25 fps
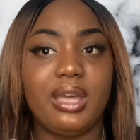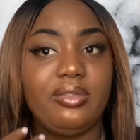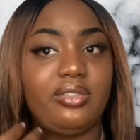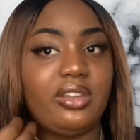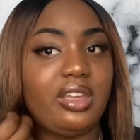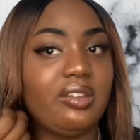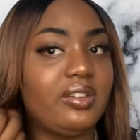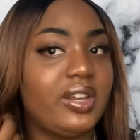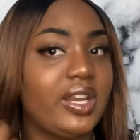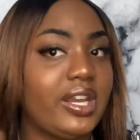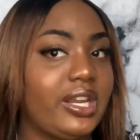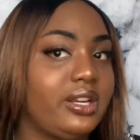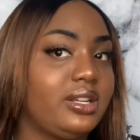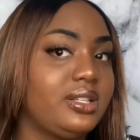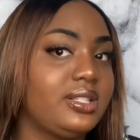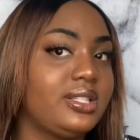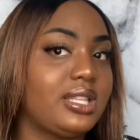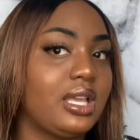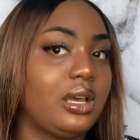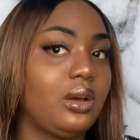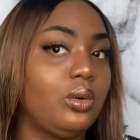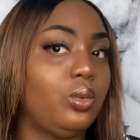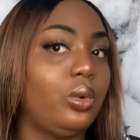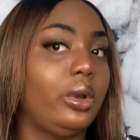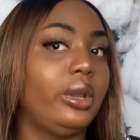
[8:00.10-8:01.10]
favorite
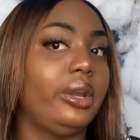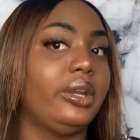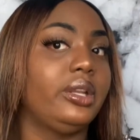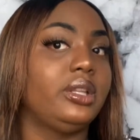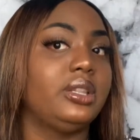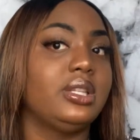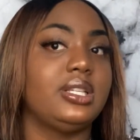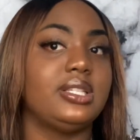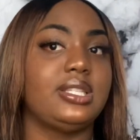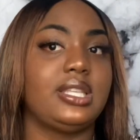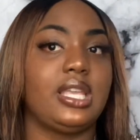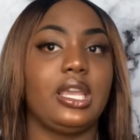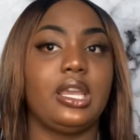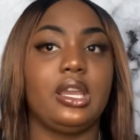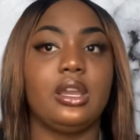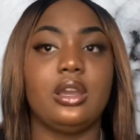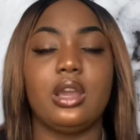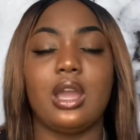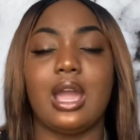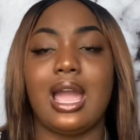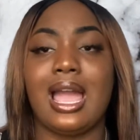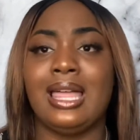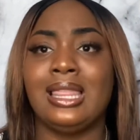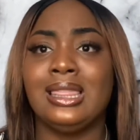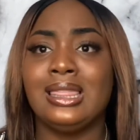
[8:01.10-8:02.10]
hairstyle wearing this hair,
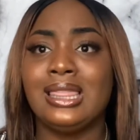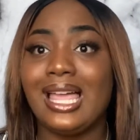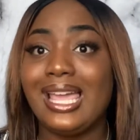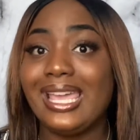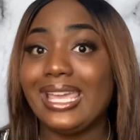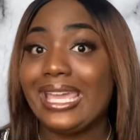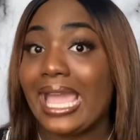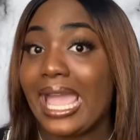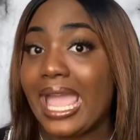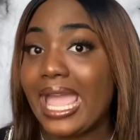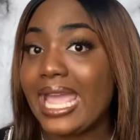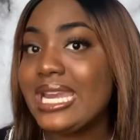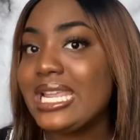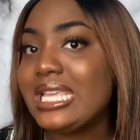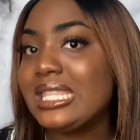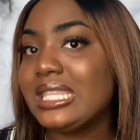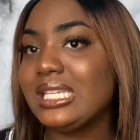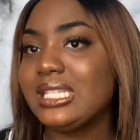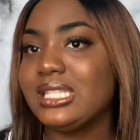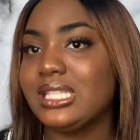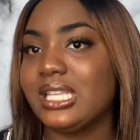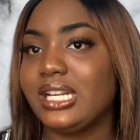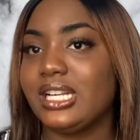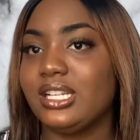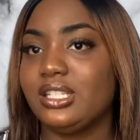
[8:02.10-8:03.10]
I like
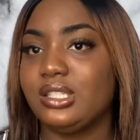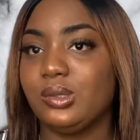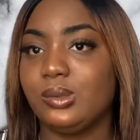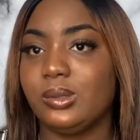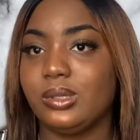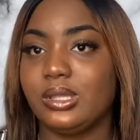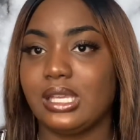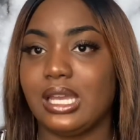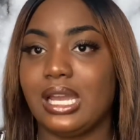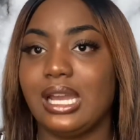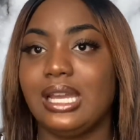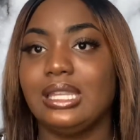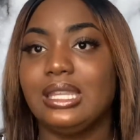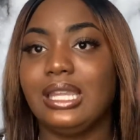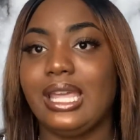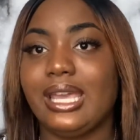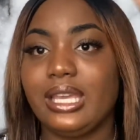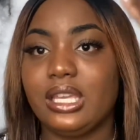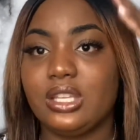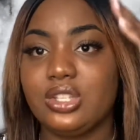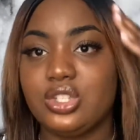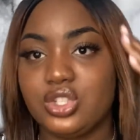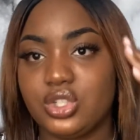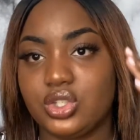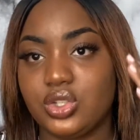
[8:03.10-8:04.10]
anything that I do with it. I like
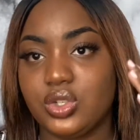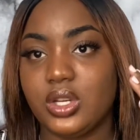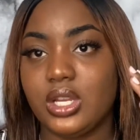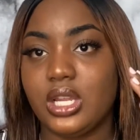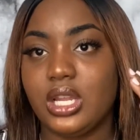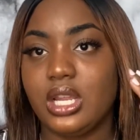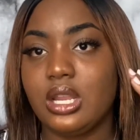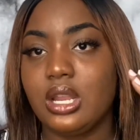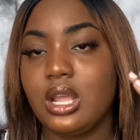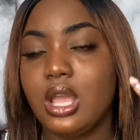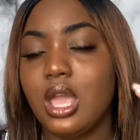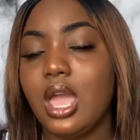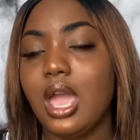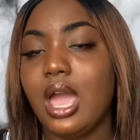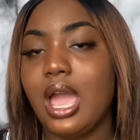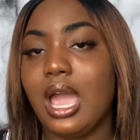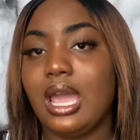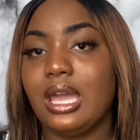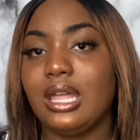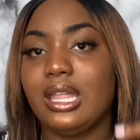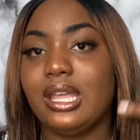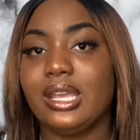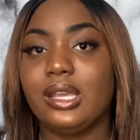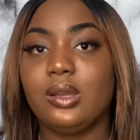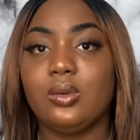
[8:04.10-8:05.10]
it straight. I
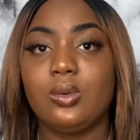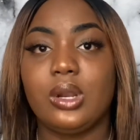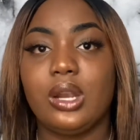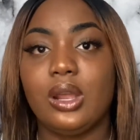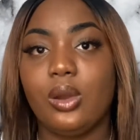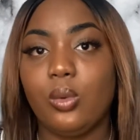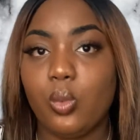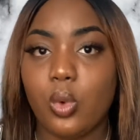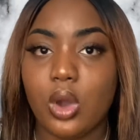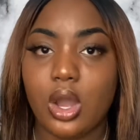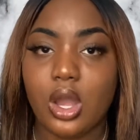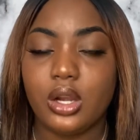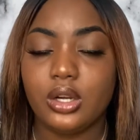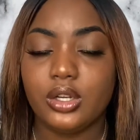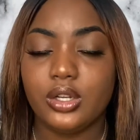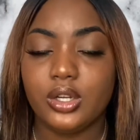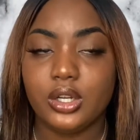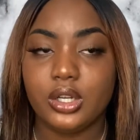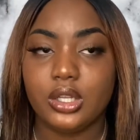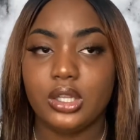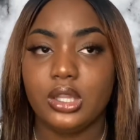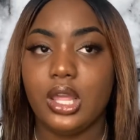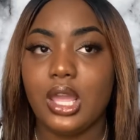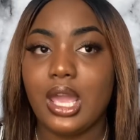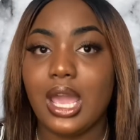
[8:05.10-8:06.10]
like when I wand
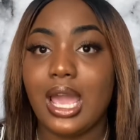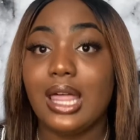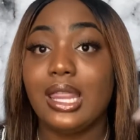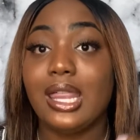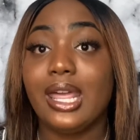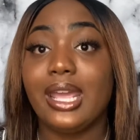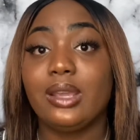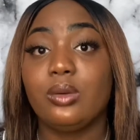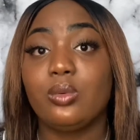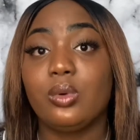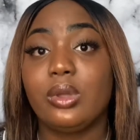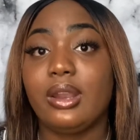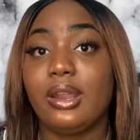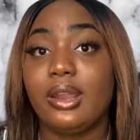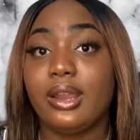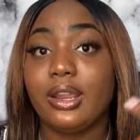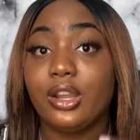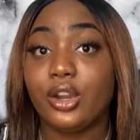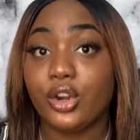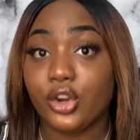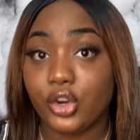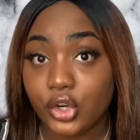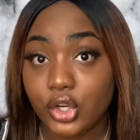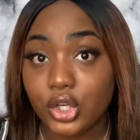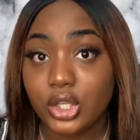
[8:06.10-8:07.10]
curl it. I like when I
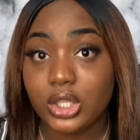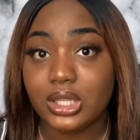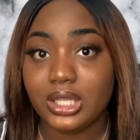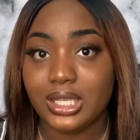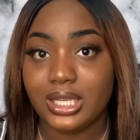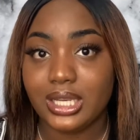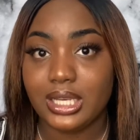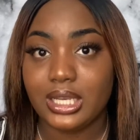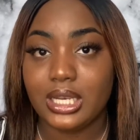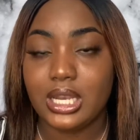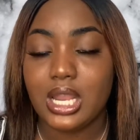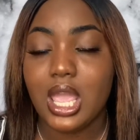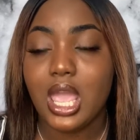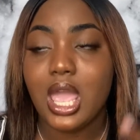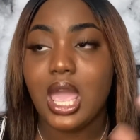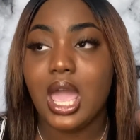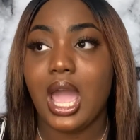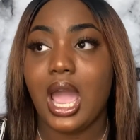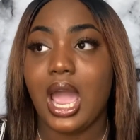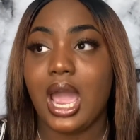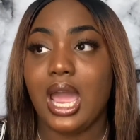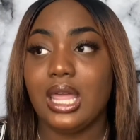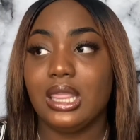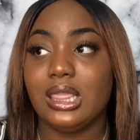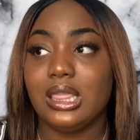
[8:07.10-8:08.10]
curl it.
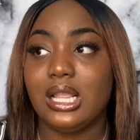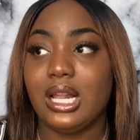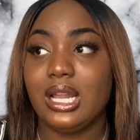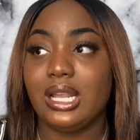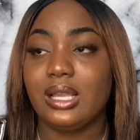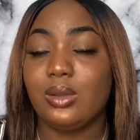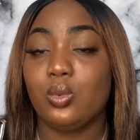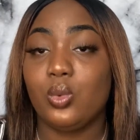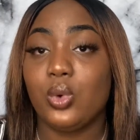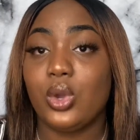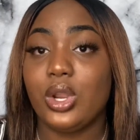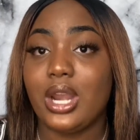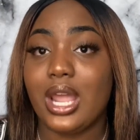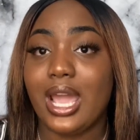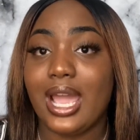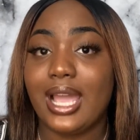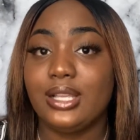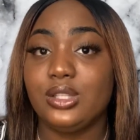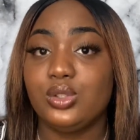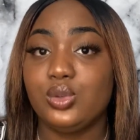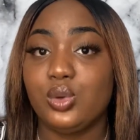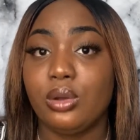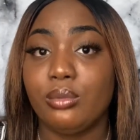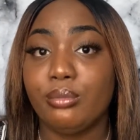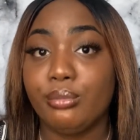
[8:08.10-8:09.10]
I like when I
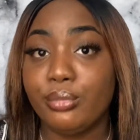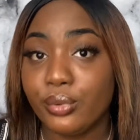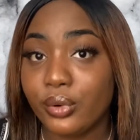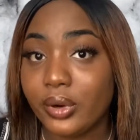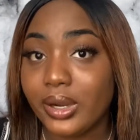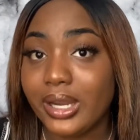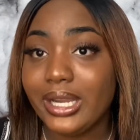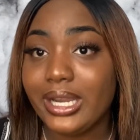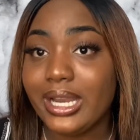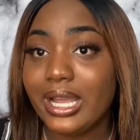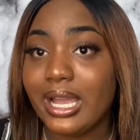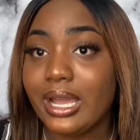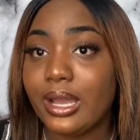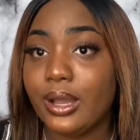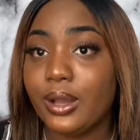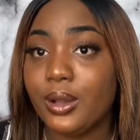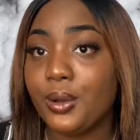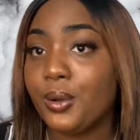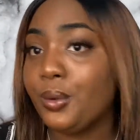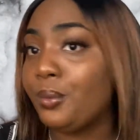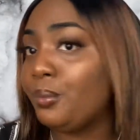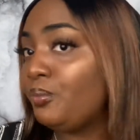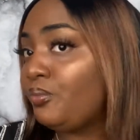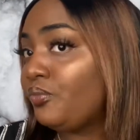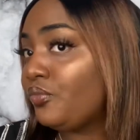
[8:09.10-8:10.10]
do a braid
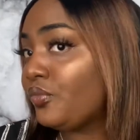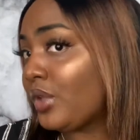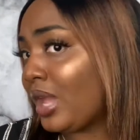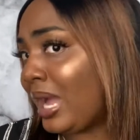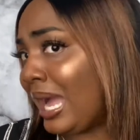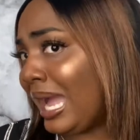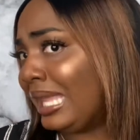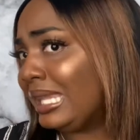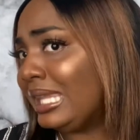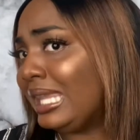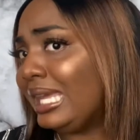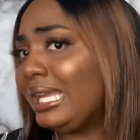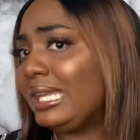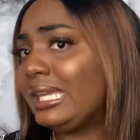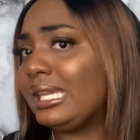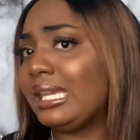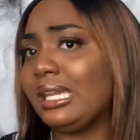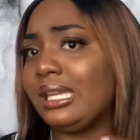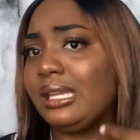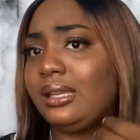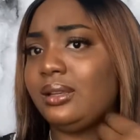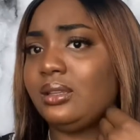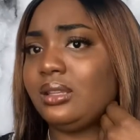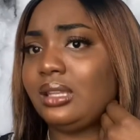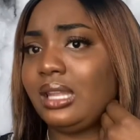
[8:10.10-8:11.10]
out. I like
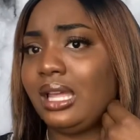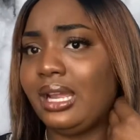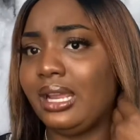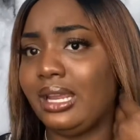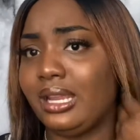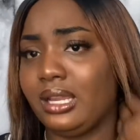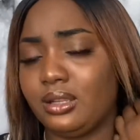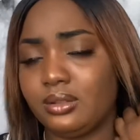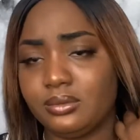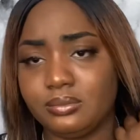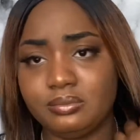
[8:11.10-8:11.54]
it. Like,